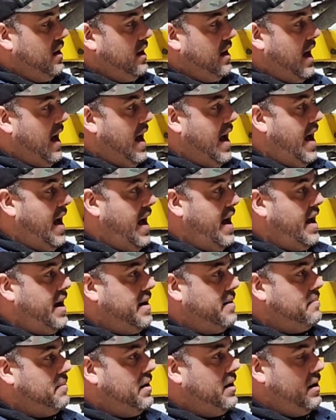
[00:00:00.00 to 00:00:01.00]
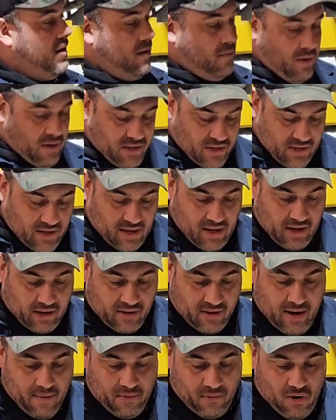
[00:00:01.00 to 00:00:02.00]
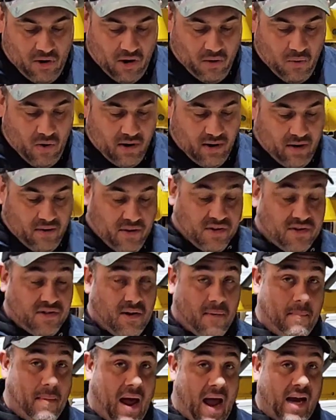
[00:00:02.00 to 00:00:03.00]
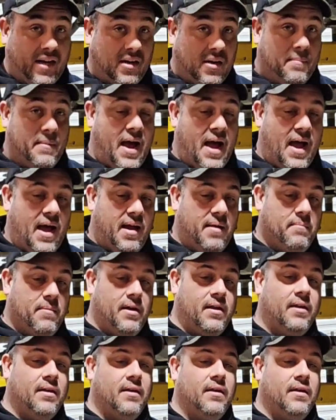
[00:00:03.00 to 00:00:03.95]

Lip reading: A Heim, which I grabbed the wrong one here. This is a Magnum Heim.